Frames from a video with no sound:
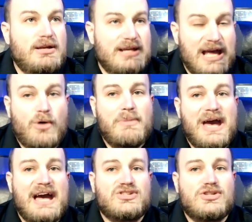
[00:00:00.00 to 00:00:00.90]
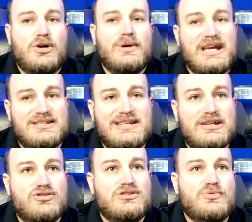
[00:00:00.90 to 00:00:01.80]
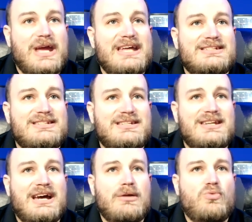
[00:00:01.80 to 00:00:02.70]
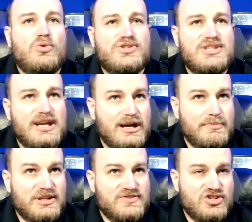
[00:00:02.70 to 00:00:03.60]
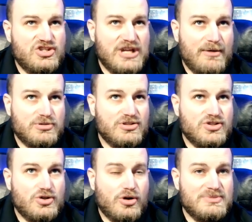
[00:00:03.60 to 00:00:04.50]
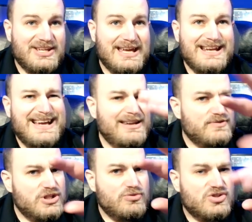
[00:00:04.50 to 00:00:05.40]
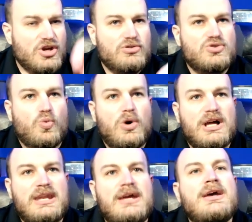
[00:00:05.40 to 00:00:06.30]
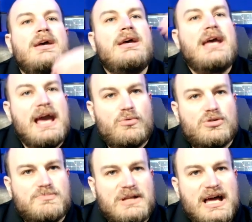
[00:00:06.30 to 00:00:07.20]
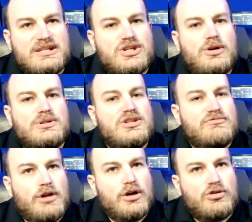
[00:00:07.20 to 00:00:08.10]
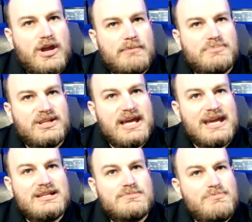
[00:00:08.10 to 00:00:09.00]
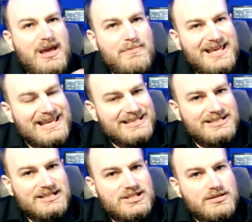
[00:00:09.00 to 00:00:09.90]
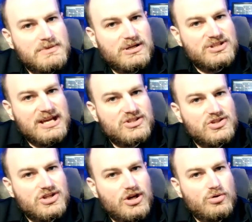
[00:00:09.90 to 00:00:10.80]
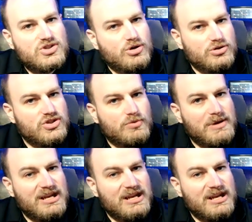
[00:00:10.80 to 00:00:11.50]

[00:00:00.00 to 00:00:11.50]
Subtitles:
El Paso, etc. As we head into tonight, we'll see a couple of showers and storms again, kind of two zones. One, Edwards Plateau into the Rio Grande Plains, maybe east into the Middle Texas coast, Coastal Bend,